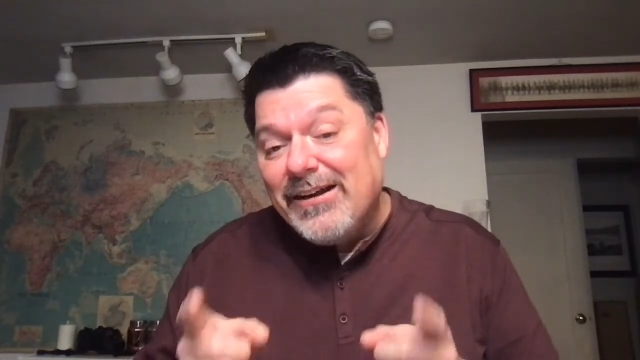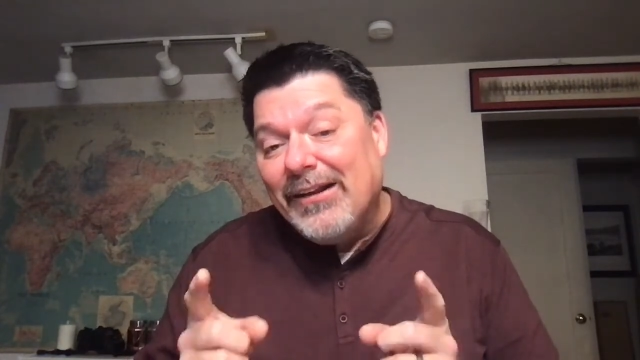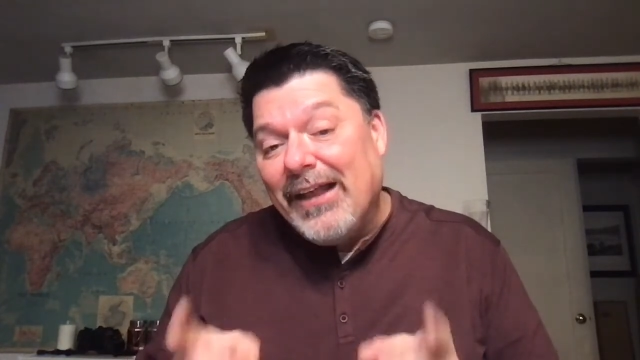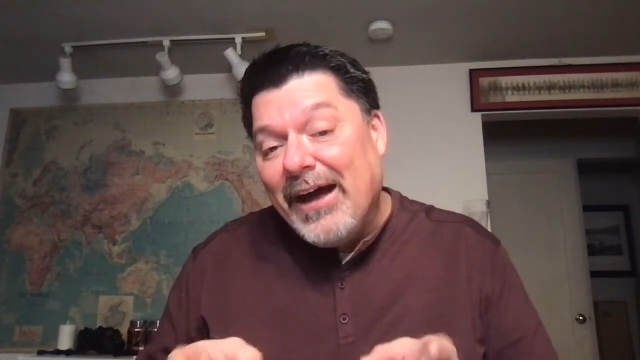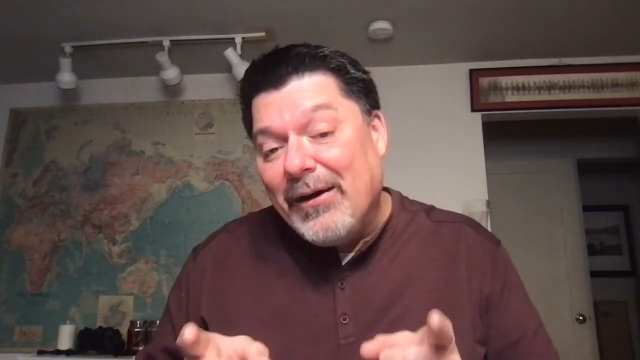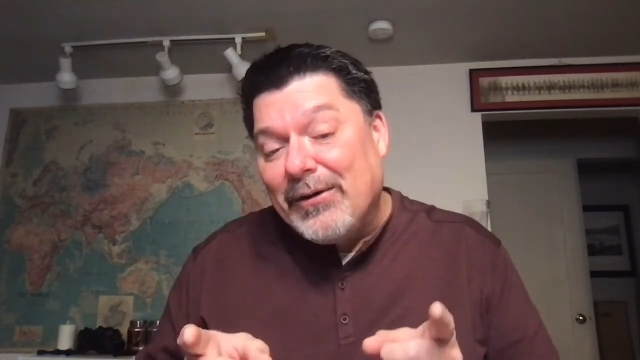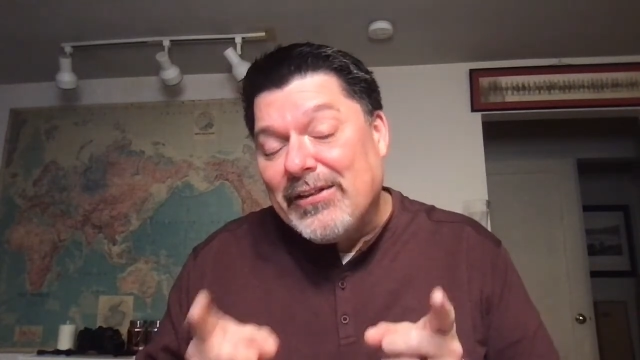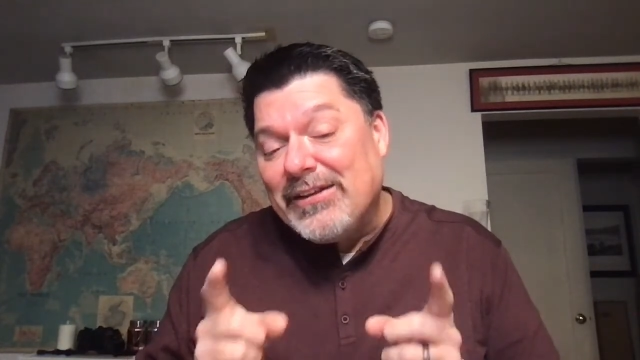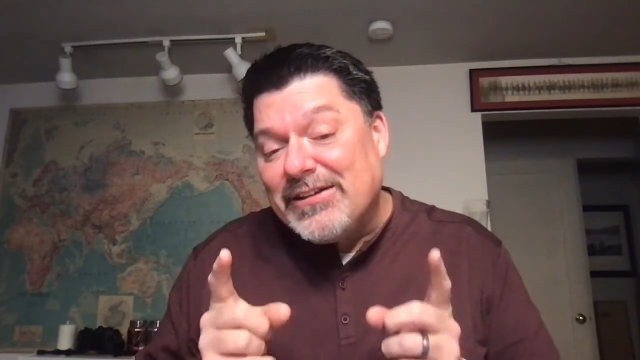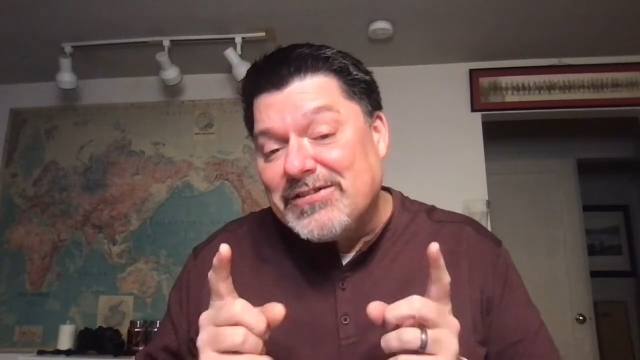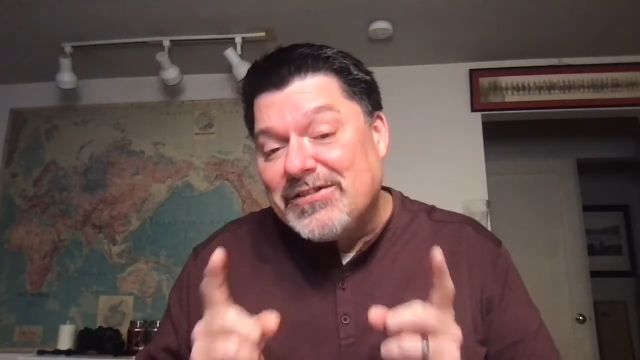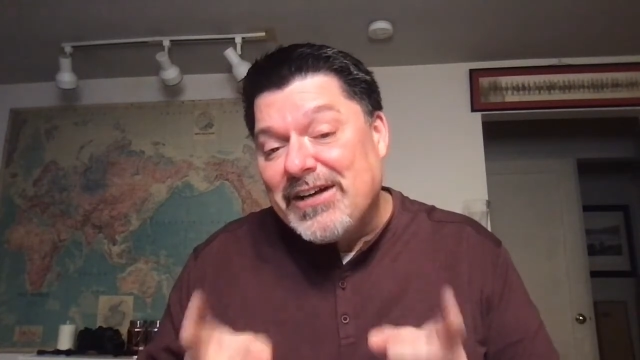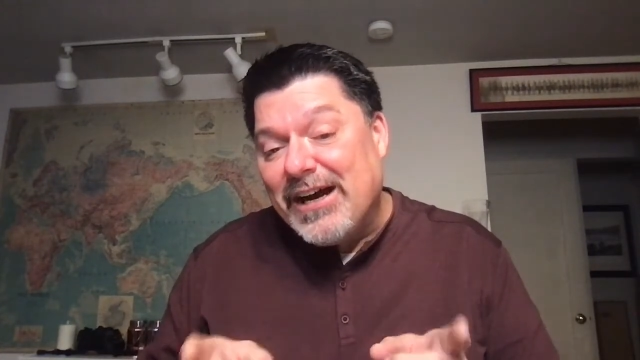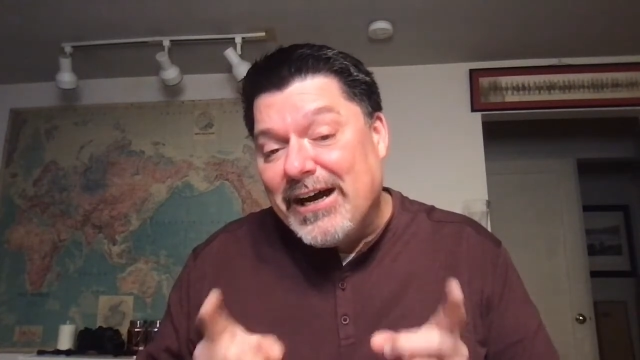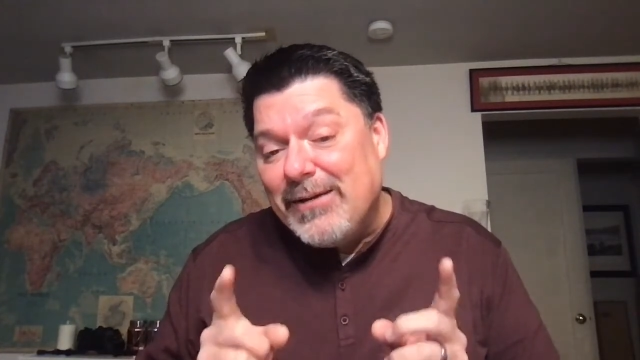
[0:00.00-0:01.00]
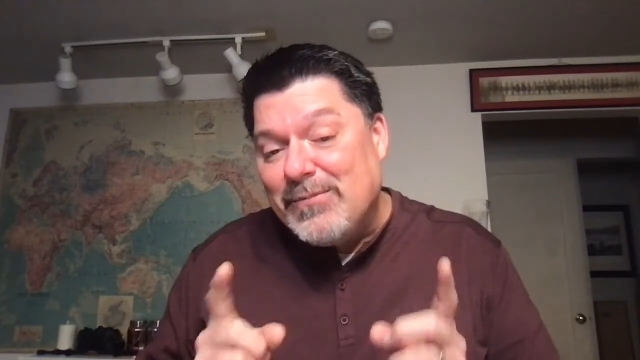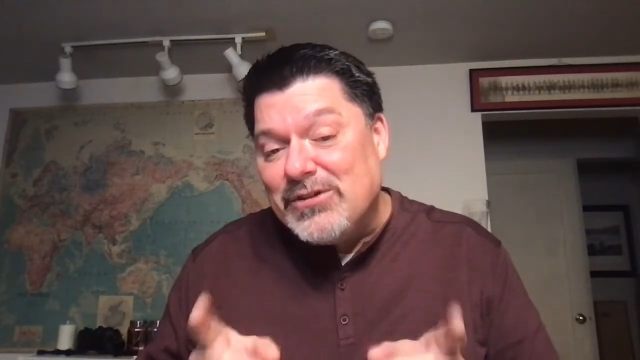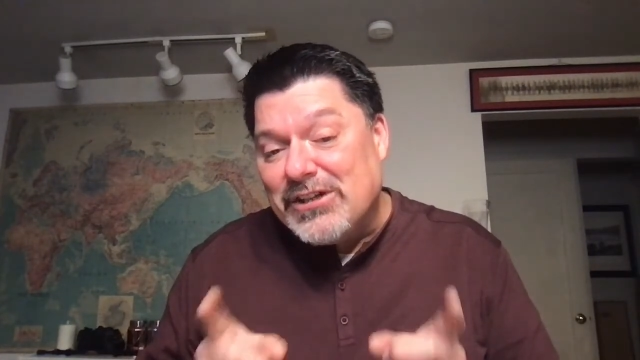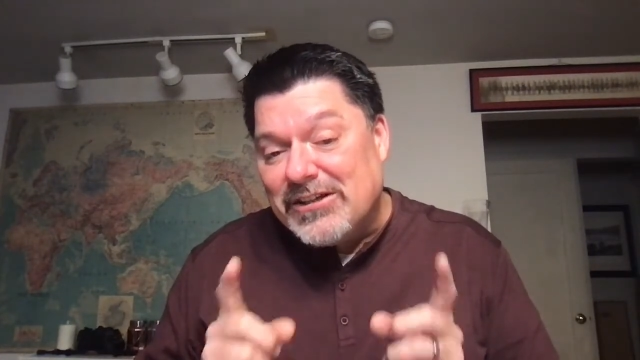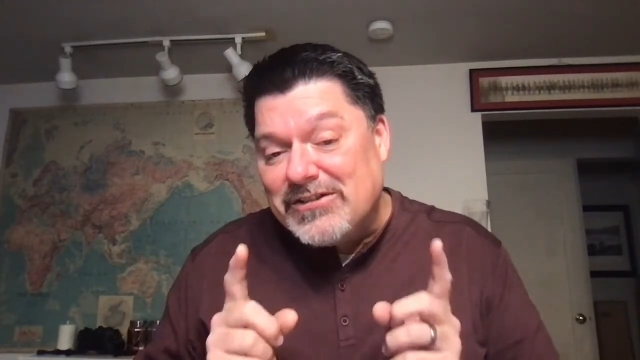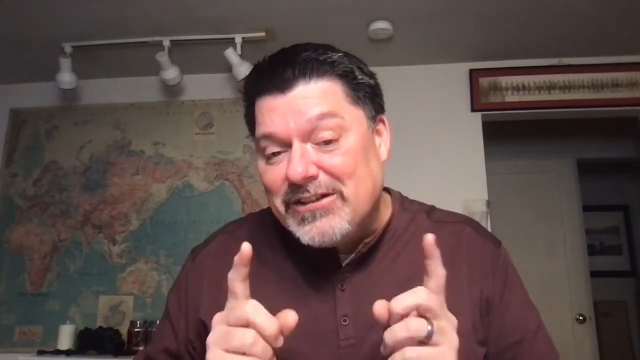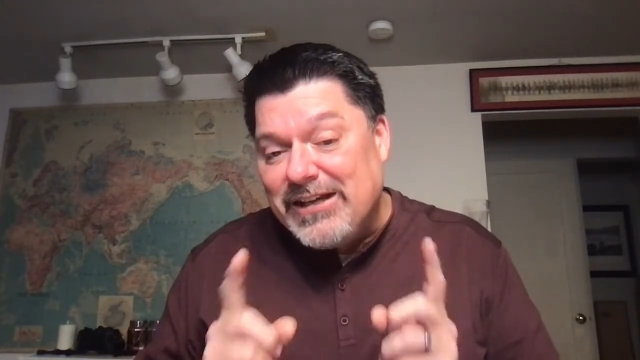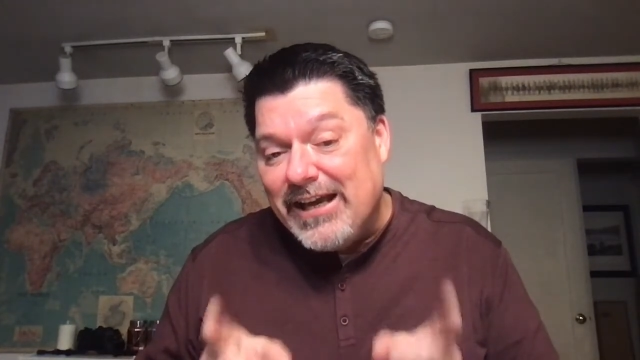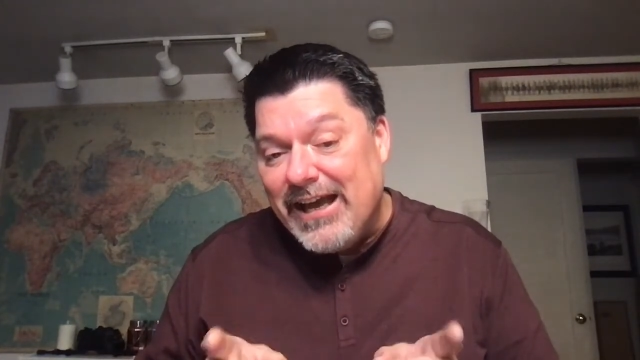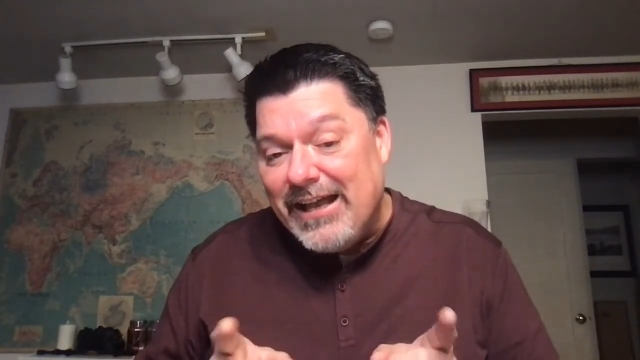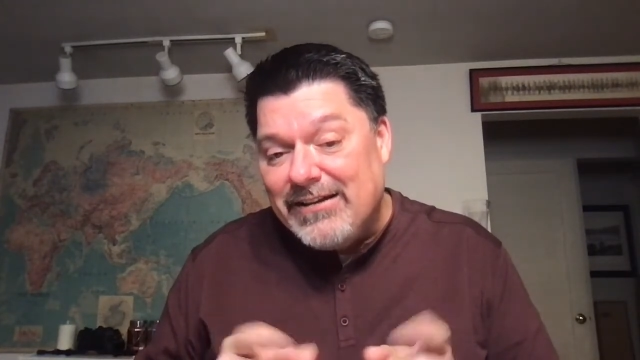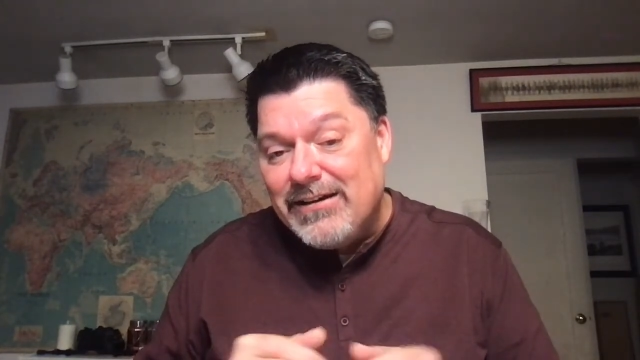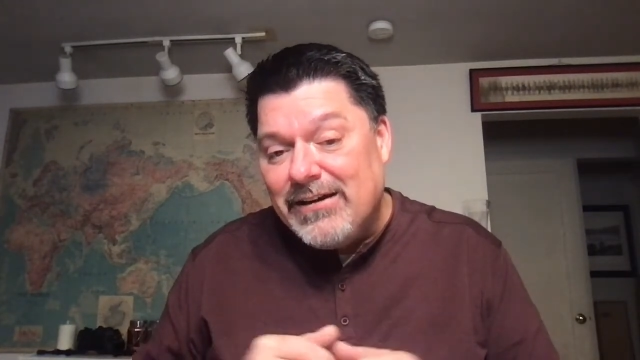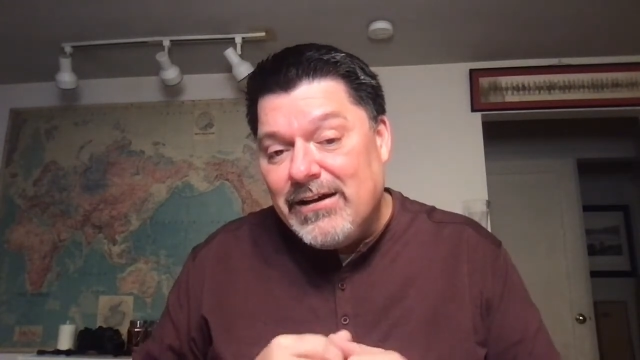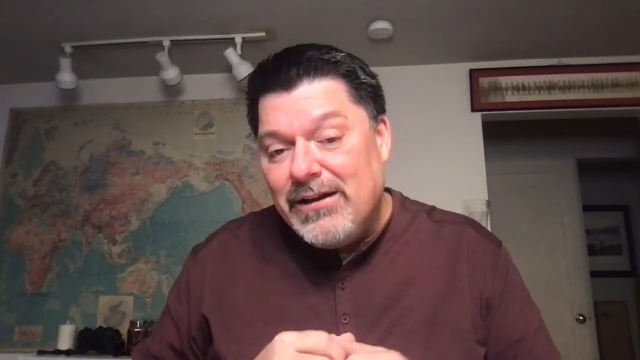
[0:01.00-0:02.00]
allowed at this time just yet,